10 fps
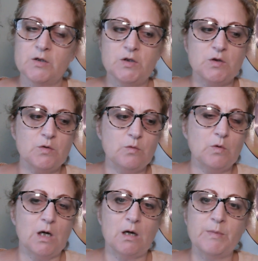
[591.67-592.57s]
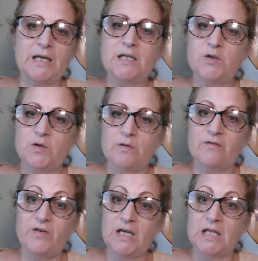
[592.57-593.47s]
to um, get into the
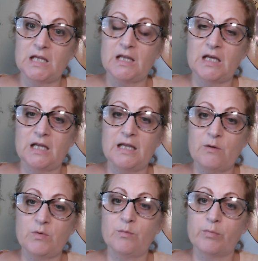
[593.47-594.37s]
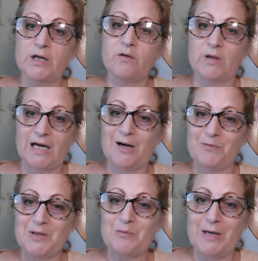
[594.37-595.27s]
faith that they will bring you the how
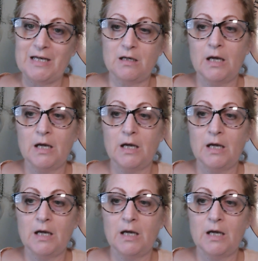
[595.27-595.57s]
and the when.